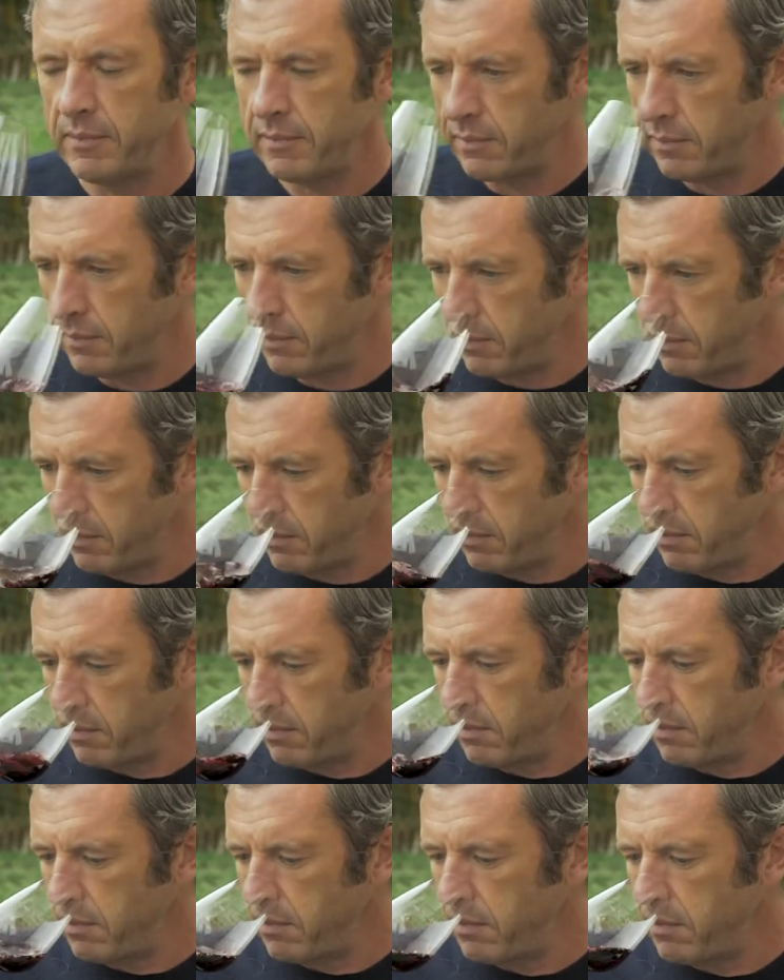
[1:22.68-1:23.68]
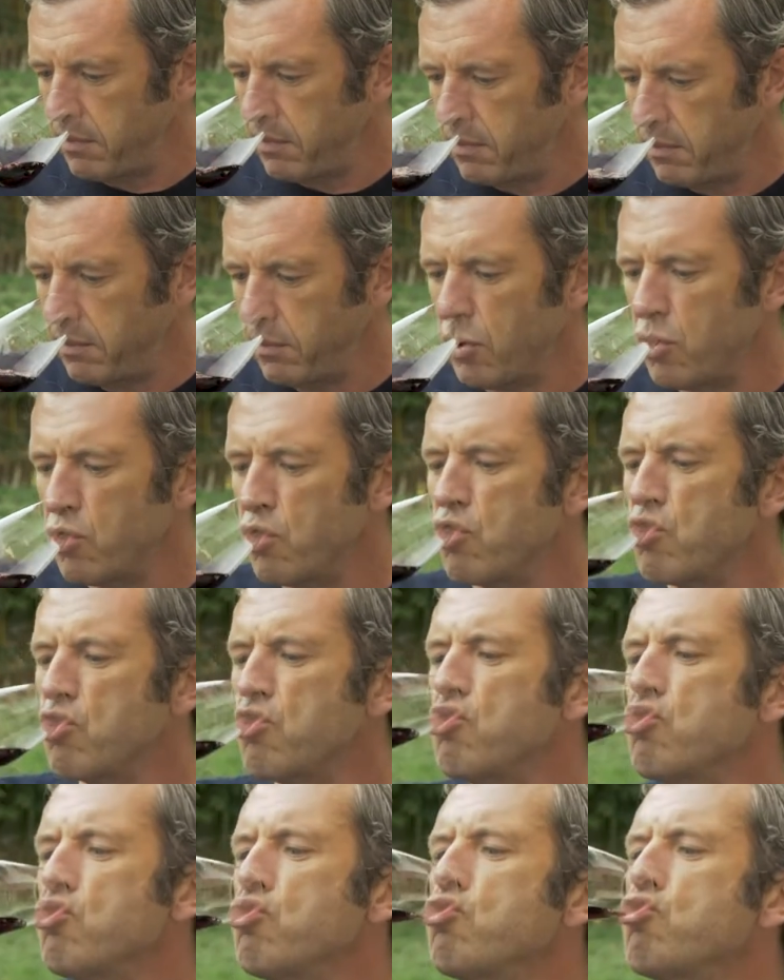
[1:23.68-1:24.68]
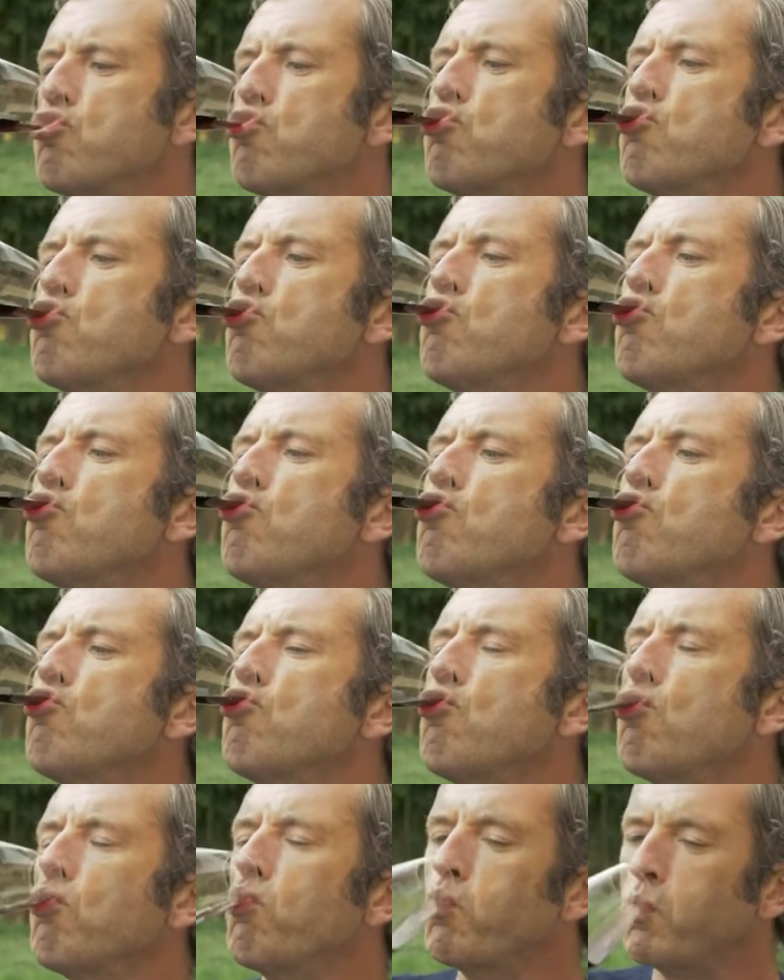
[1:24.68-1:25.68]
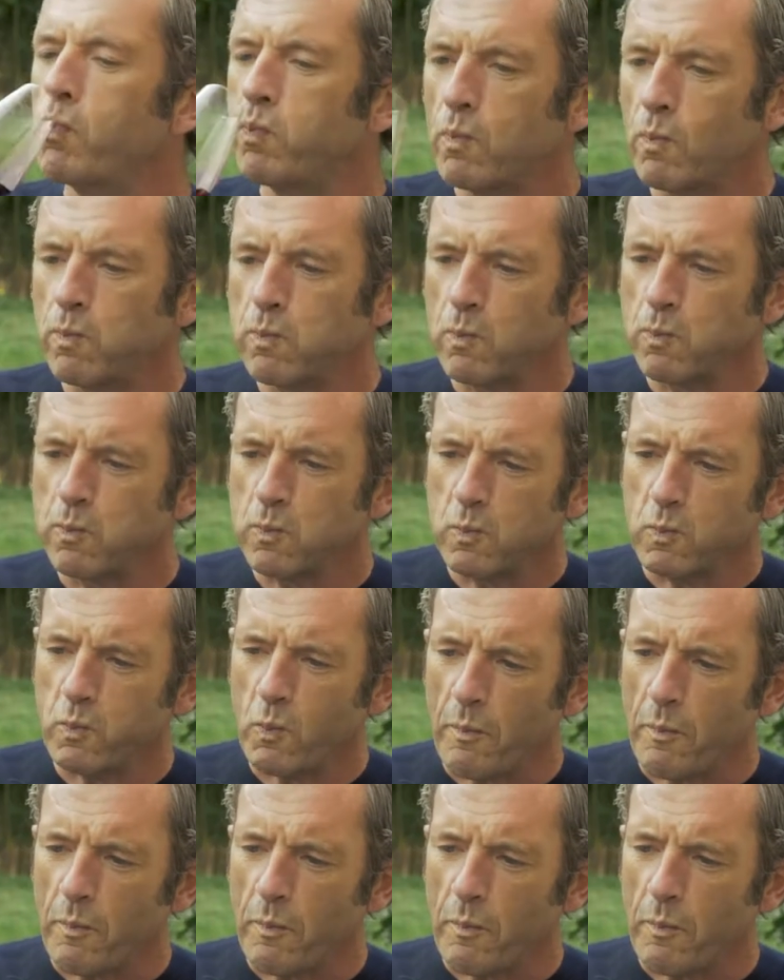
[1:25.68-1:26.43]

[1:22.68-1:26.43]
Nothing is said.